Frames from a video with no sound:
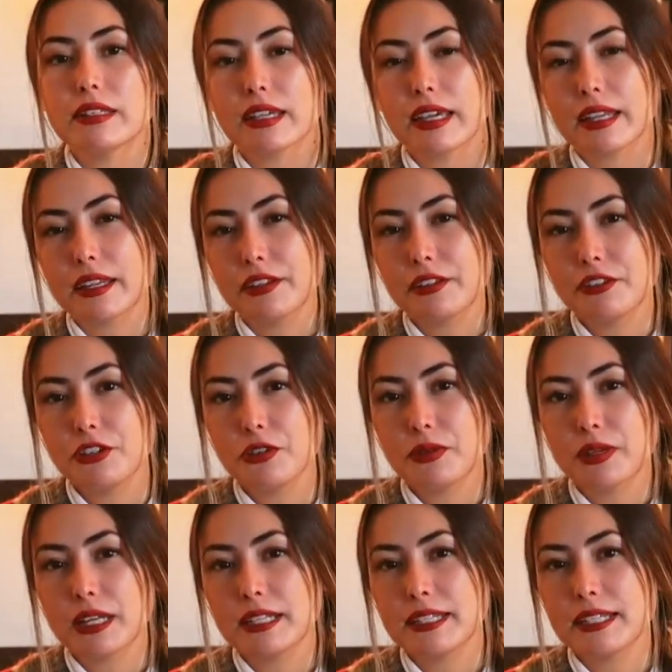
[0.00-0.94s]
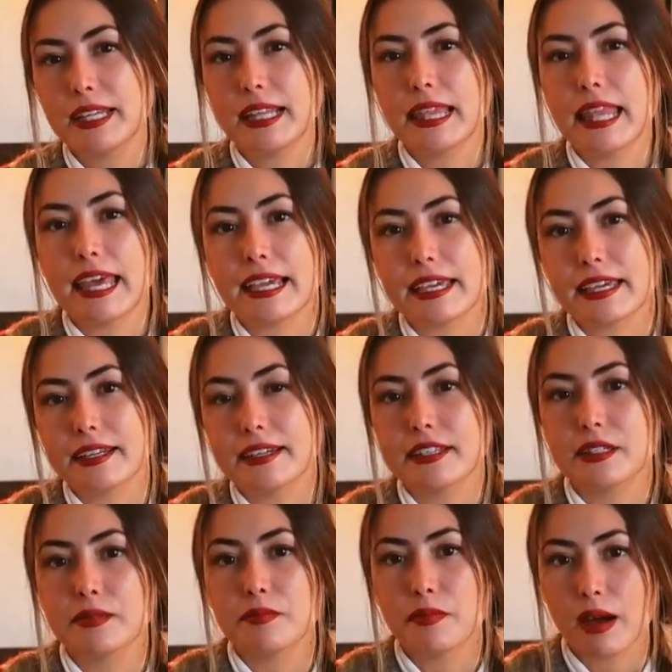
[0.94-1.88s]
to get into, and I didn't like it
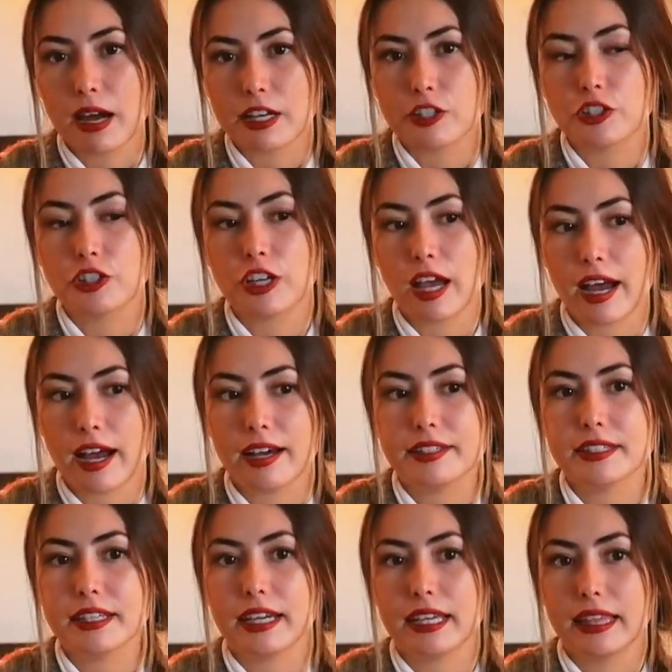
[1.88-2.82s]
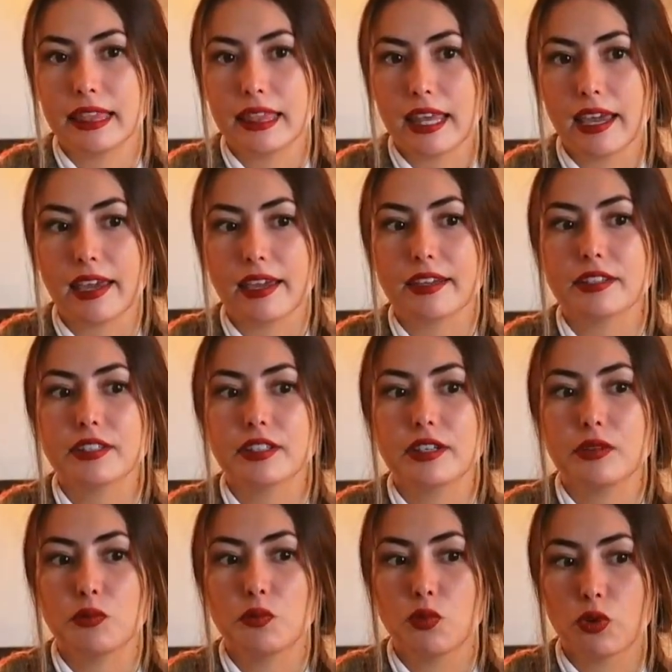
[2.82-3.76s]
as much as I liked
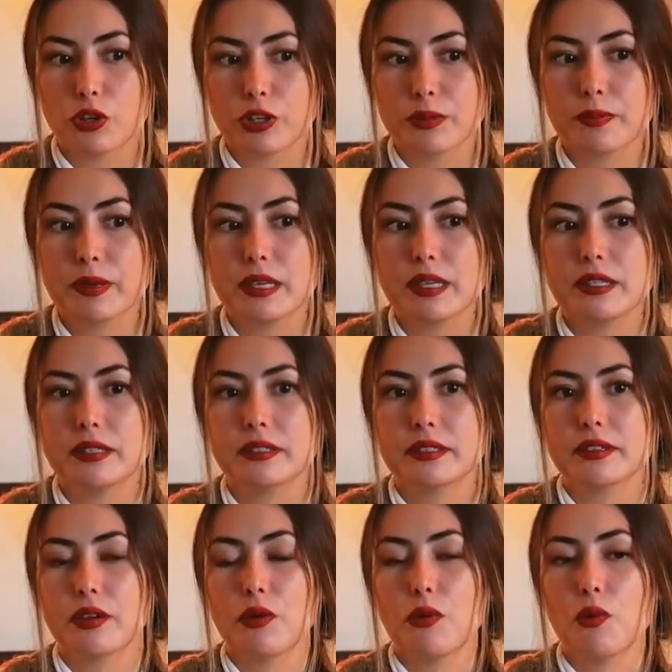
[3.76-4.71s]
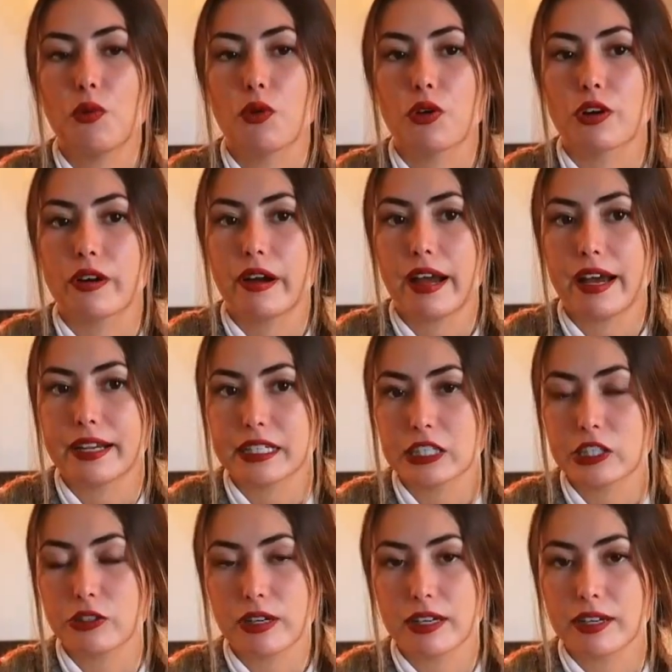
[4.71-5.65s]
War and Peace or Anna
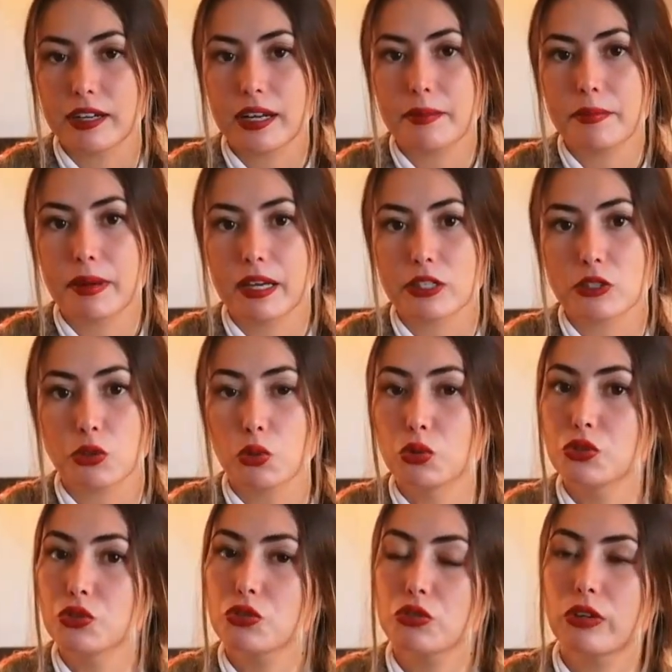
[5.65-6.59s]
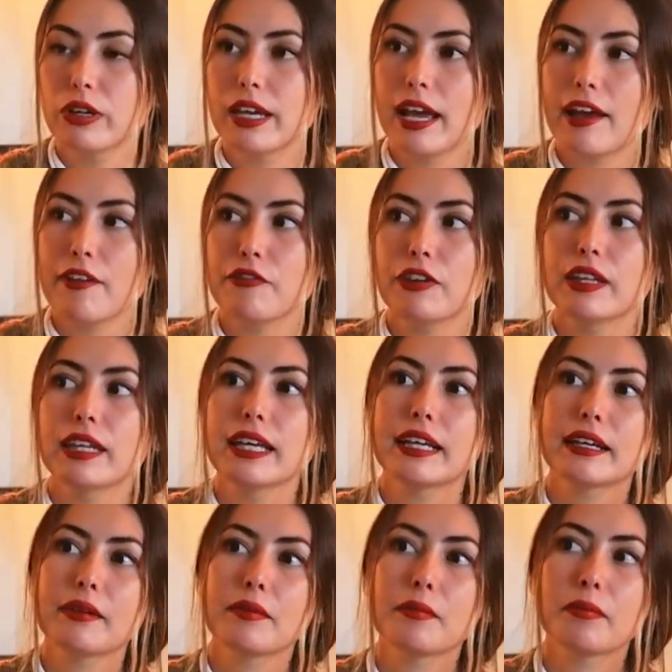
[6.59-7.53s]
Karenina by Tolstoy. I feel
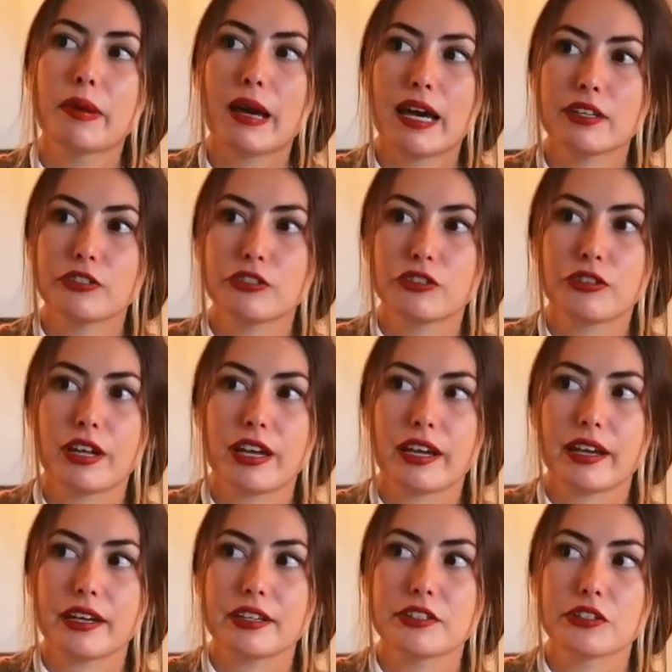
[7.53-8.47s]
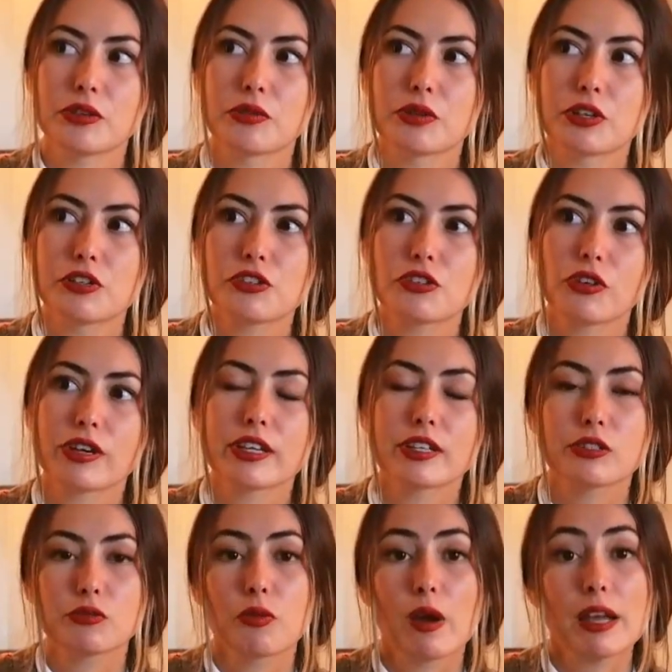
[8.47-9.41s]
like Pasternak, I don't enjoy
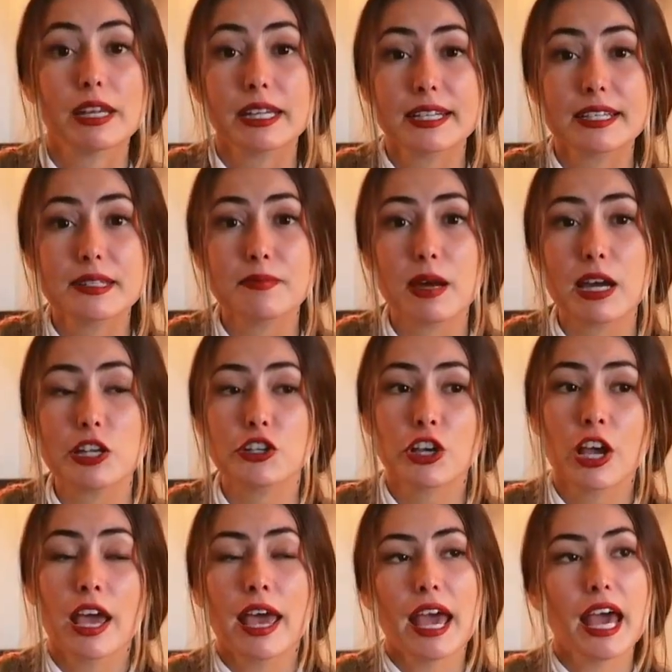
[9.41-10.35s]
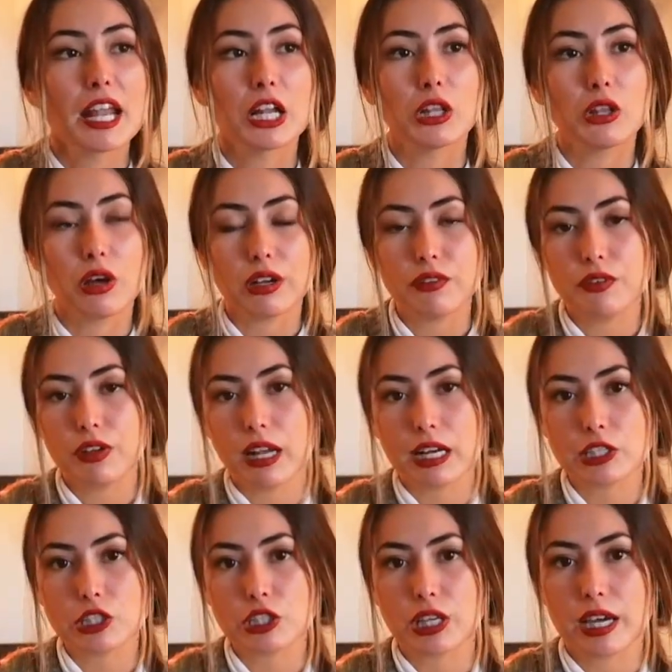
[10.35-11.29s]
his writing as much, and a lot of it
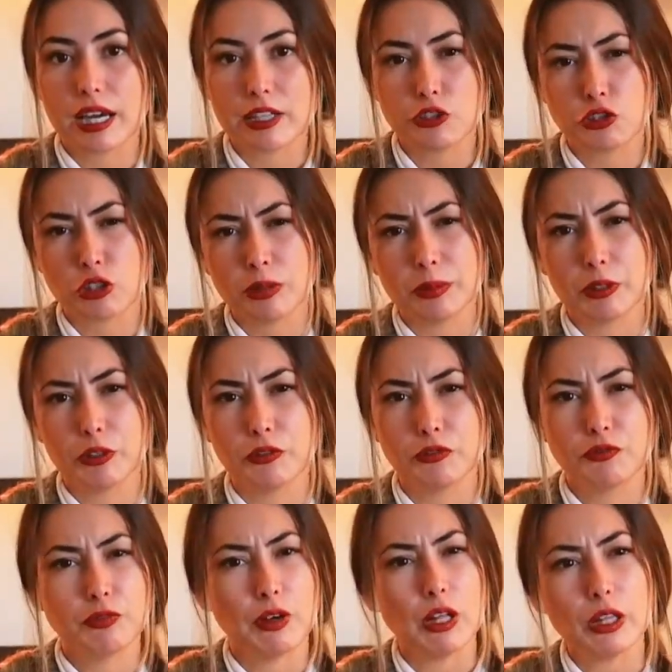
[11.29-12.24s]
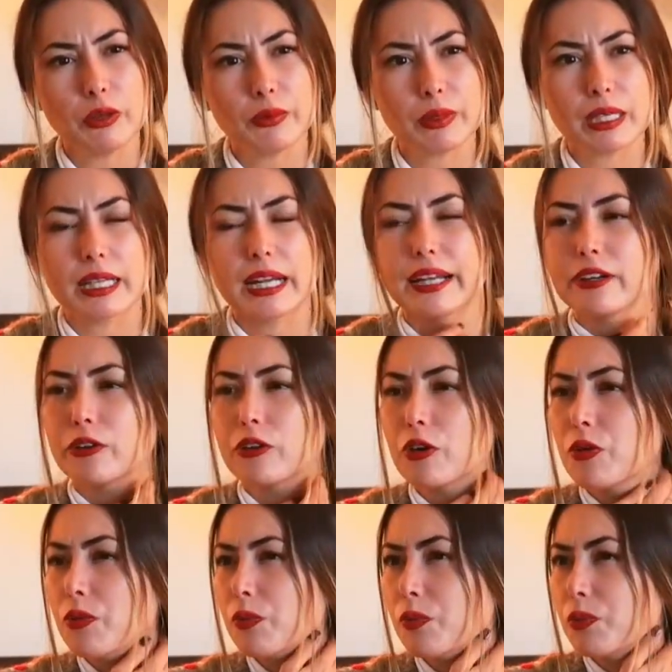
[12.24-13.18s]
actually I had trouble following. I don't
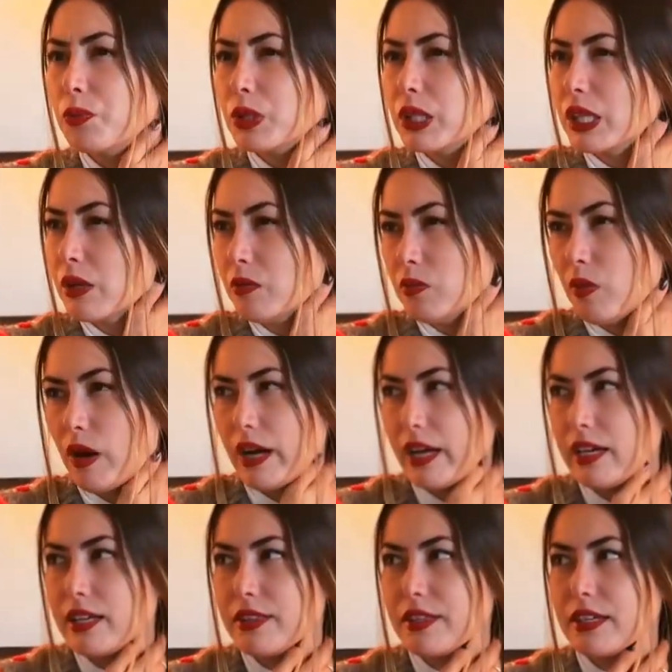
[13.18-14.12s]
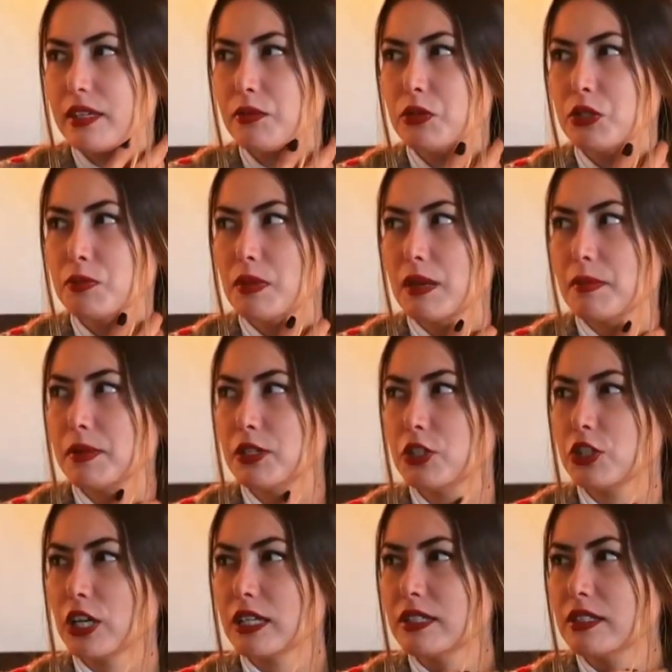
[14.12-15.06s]
know really why. I think it was maybe
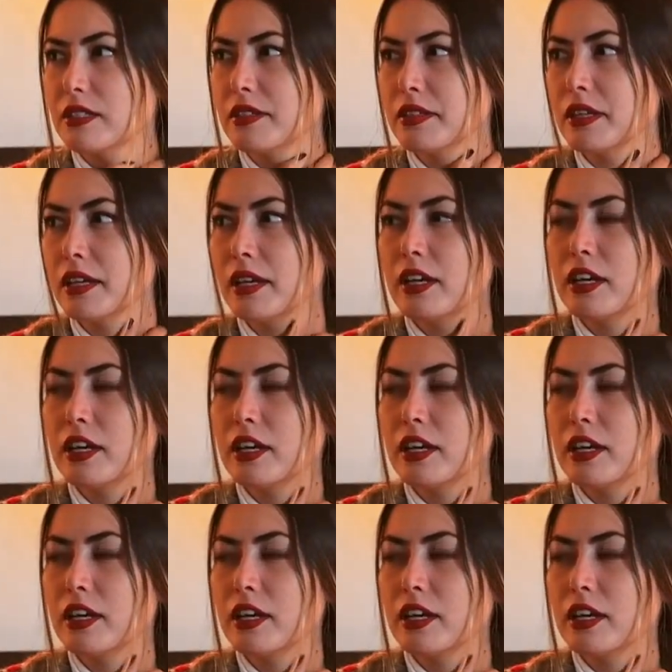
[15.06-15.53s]
just